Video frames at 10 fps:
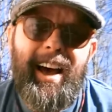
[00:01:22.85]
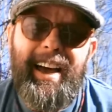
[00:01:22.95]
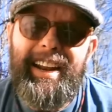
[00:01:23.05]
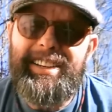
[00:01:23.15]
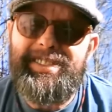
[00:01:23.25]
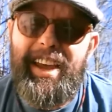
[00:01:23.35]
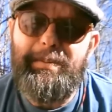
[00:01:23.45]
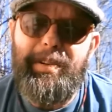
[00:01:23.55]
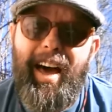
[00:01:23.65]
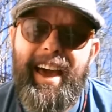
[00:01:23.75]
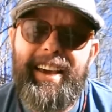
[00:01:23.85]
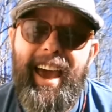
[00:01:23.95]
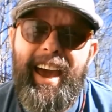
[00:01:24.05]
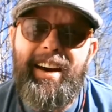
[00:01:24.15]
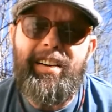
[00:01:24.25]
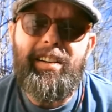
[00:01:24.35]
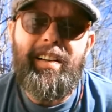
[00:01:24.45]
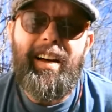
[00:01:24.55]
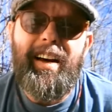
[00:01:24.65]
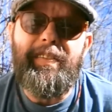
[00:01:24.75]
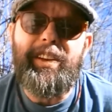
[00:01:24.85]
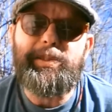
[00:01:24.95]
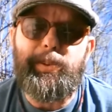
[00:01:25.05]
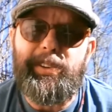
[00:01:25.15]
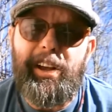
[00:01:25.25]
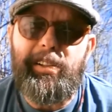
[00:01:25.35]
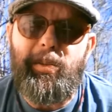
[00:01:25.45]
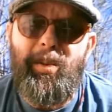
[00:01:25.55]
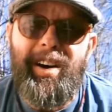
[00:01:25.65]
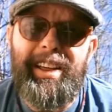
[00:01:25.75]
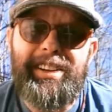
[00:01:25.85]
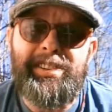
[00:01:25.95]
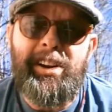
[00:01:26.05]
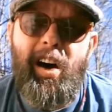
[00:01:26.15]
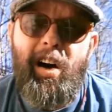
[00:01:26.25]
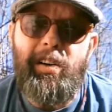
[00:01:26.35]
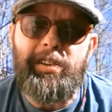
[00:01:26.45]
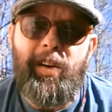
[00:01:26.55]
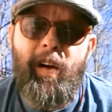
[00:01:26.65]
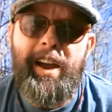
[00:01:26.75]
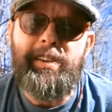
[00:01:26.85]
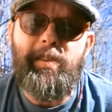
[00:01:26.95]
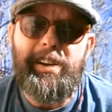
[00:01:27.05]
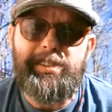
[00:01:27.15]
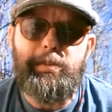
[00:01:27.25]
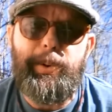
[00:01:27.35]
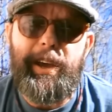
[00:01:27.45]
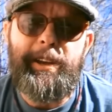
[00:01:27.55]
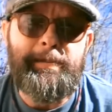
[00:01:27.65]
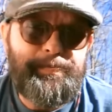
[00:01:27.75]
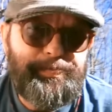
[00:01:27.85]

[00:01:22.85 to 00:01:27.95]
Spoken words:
It is a black ale. This particular one is an all grain recipe,